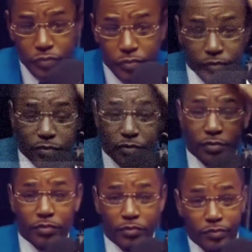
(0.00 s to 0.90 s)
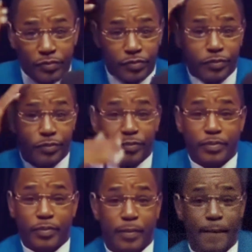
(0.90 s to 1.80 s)
spitting some bars,
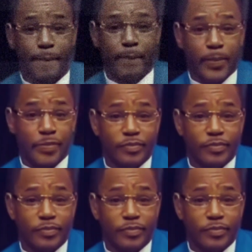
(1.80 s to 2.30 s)
however you want to